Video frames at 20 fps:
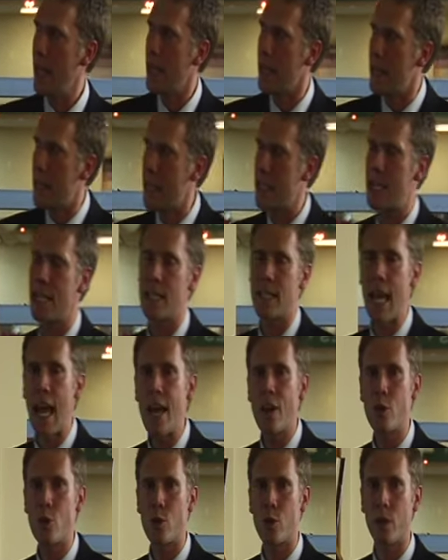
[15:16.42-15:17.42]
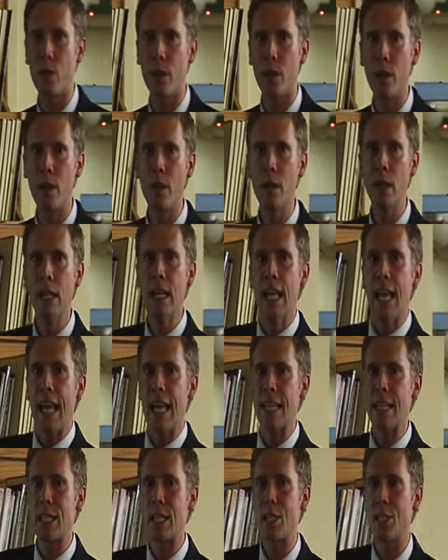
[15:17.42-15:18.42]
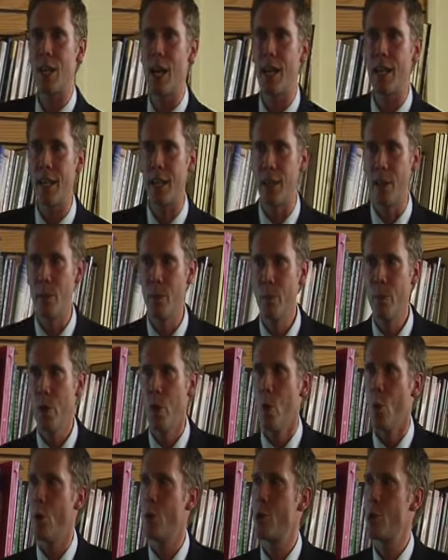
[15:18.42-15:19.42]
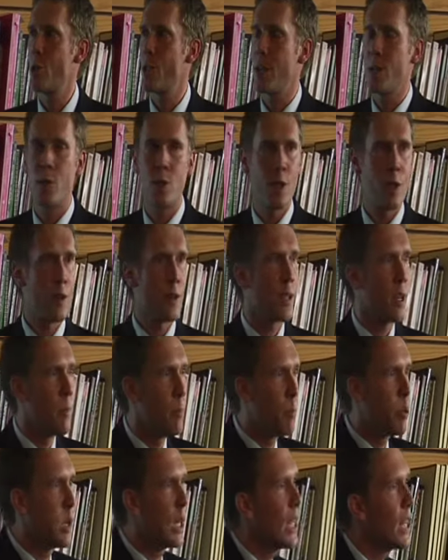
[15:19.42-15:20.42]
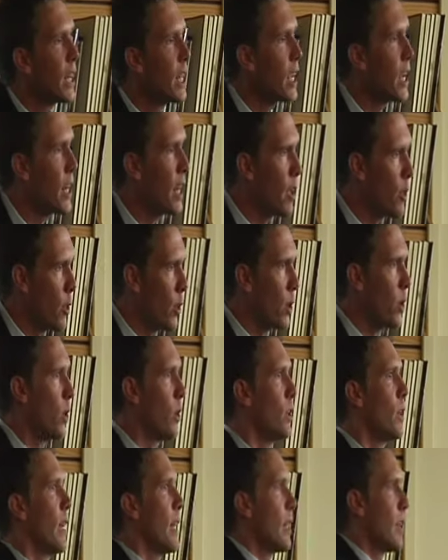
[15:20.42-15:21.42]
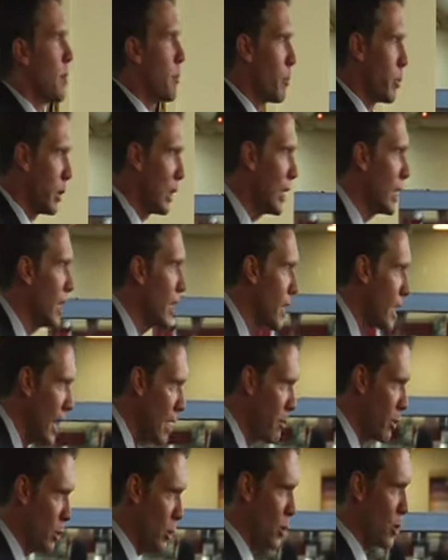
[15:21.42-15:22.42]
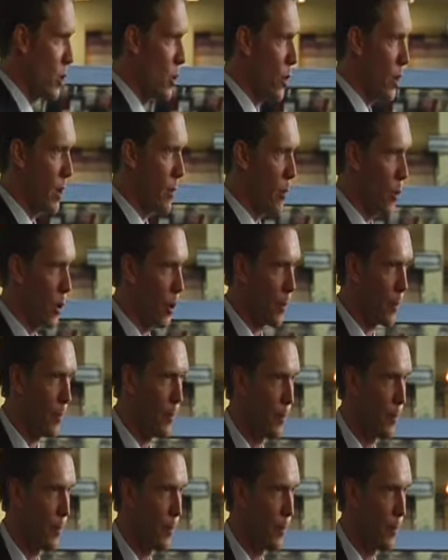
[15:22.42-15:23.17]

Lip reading: This is actually a study which is considered completely unethical and completely unable to do anymore.